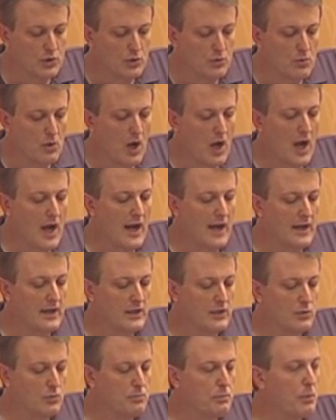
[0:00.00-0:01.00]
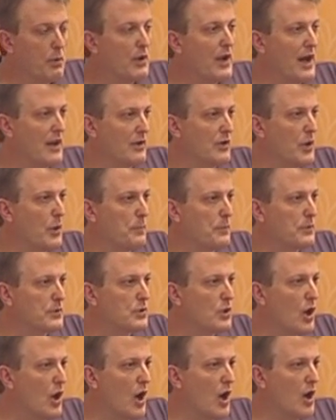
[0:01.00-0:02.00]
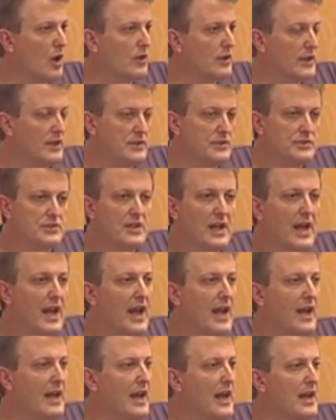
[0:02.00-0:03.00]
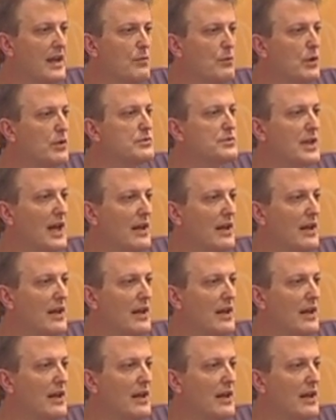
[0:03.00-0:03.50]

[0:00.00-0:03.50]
you, hire, you put out an open call and you say, hey, anyone who's